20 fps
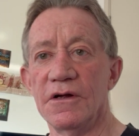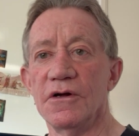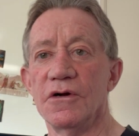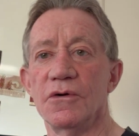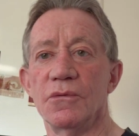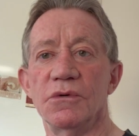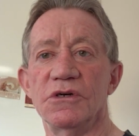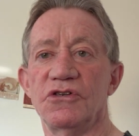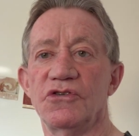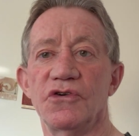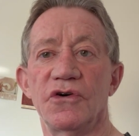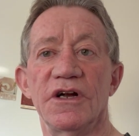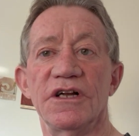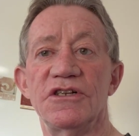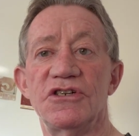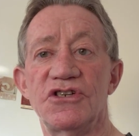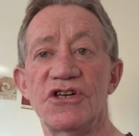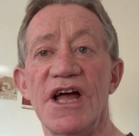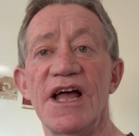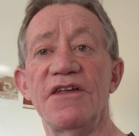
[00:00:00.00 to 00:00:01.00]
which are a
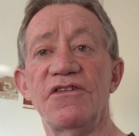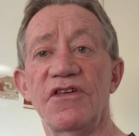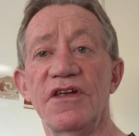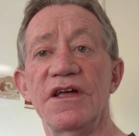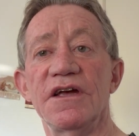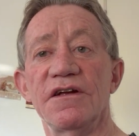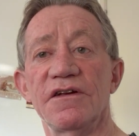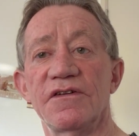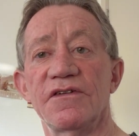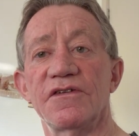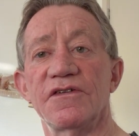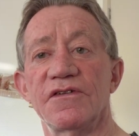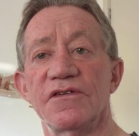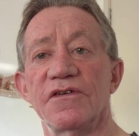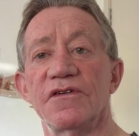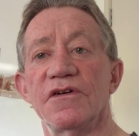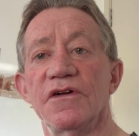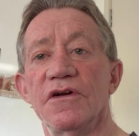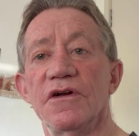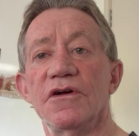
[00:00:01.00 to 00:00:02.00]

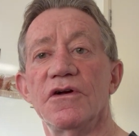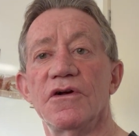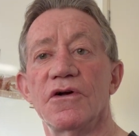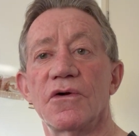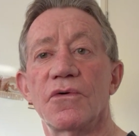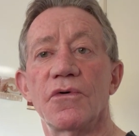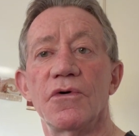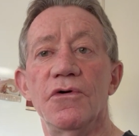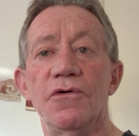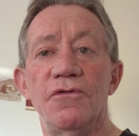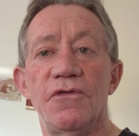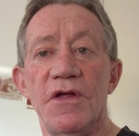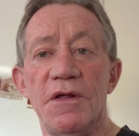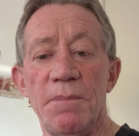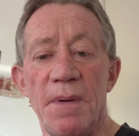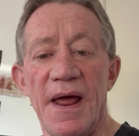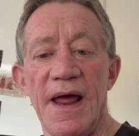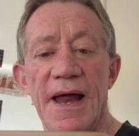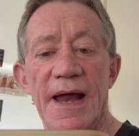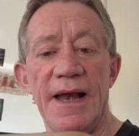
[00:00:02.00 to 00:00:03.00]
jazziest, groovy
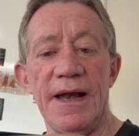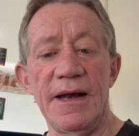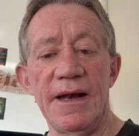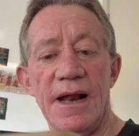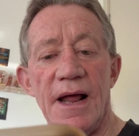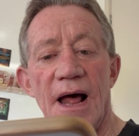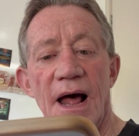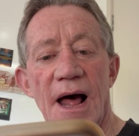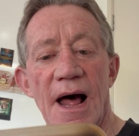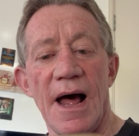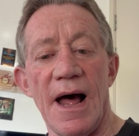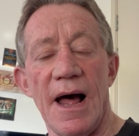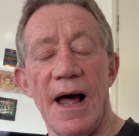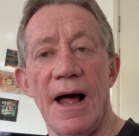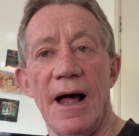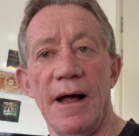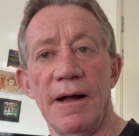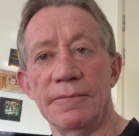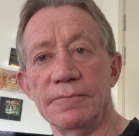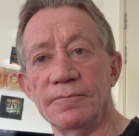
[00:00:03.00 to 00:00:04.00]
band.
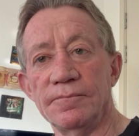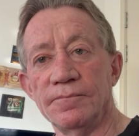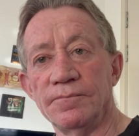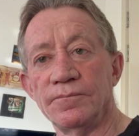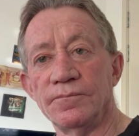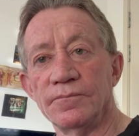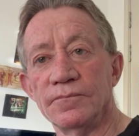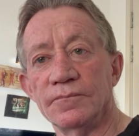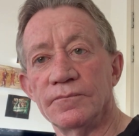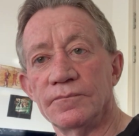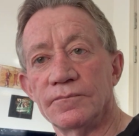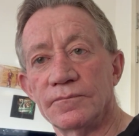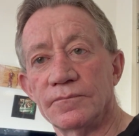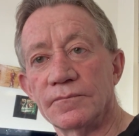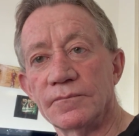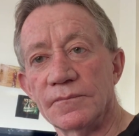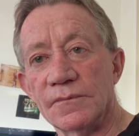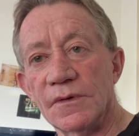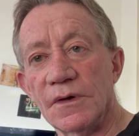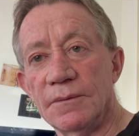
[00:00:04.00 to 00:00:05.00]
I'm
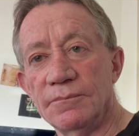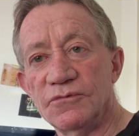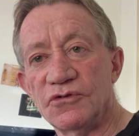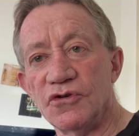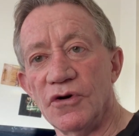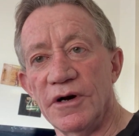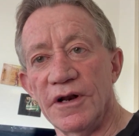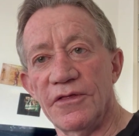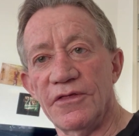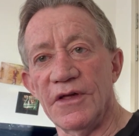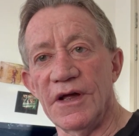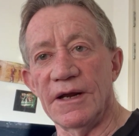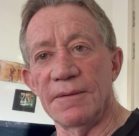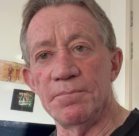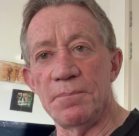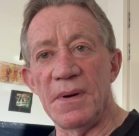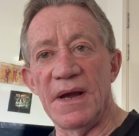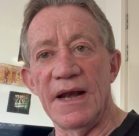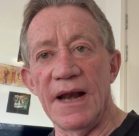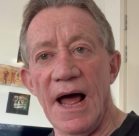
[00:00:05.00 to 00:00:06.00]
trying to
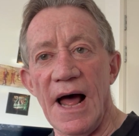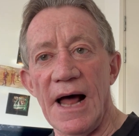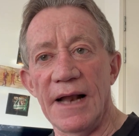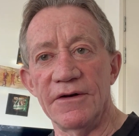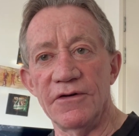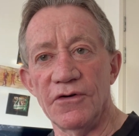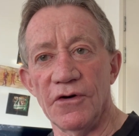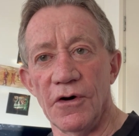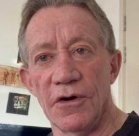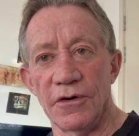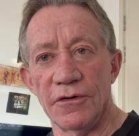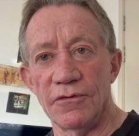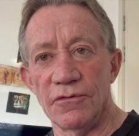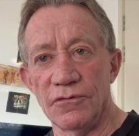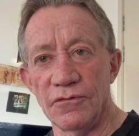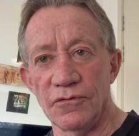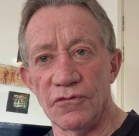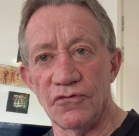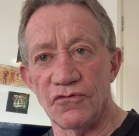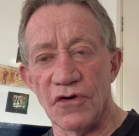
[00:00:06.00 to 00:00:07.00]
think. Ben Hunt
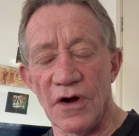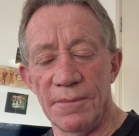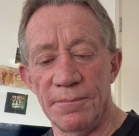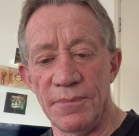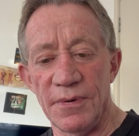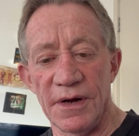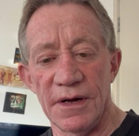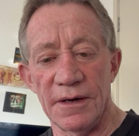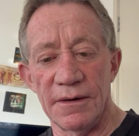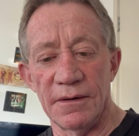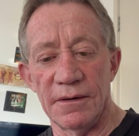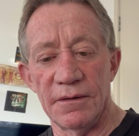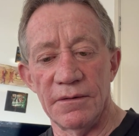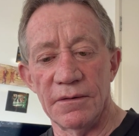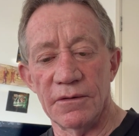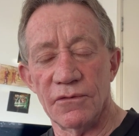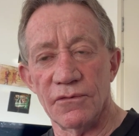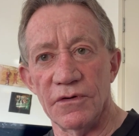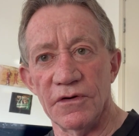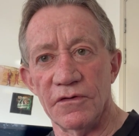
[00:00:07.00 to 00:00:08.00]
on trumpet,
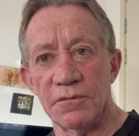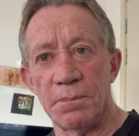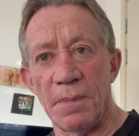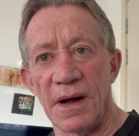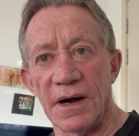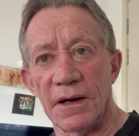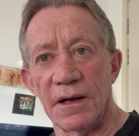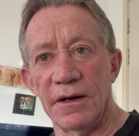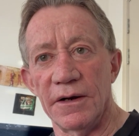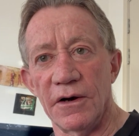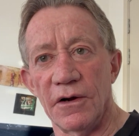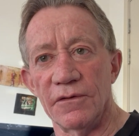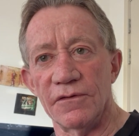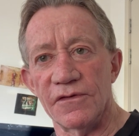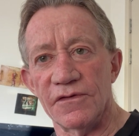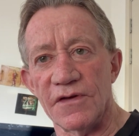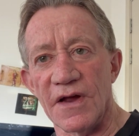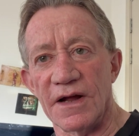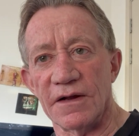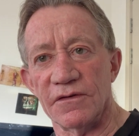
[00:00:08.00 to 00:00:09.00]
Chris Buckland on
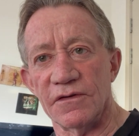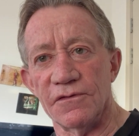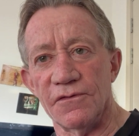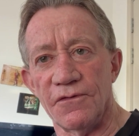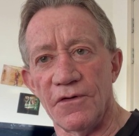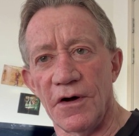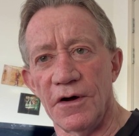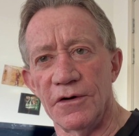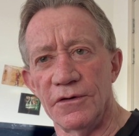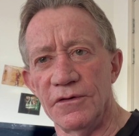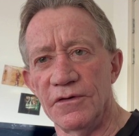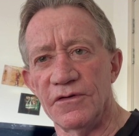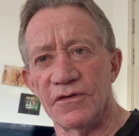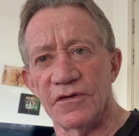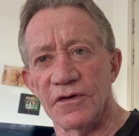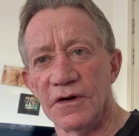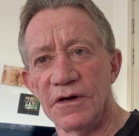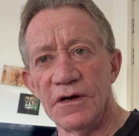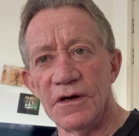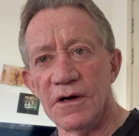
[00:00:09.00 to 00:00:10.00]

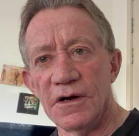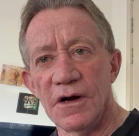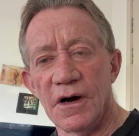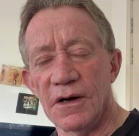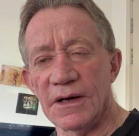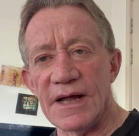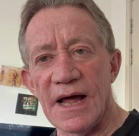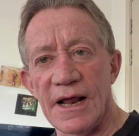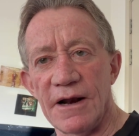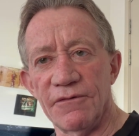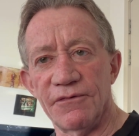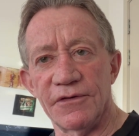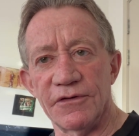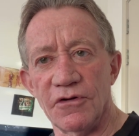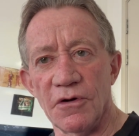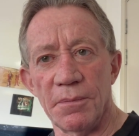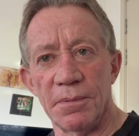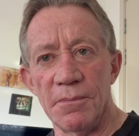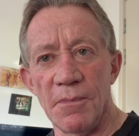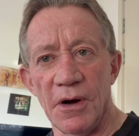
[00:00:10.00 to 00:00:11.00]
saxophones. I can't off the
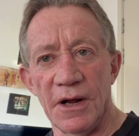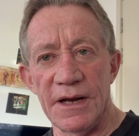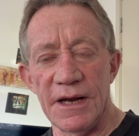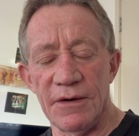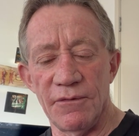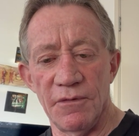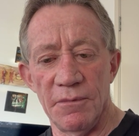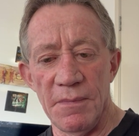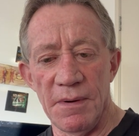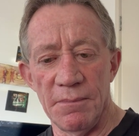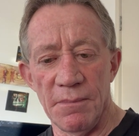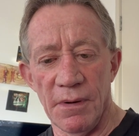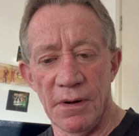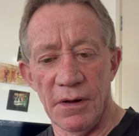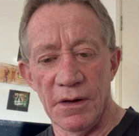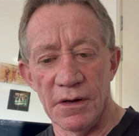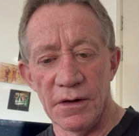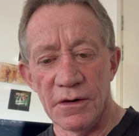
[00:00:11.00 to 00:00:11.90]
top of my head remember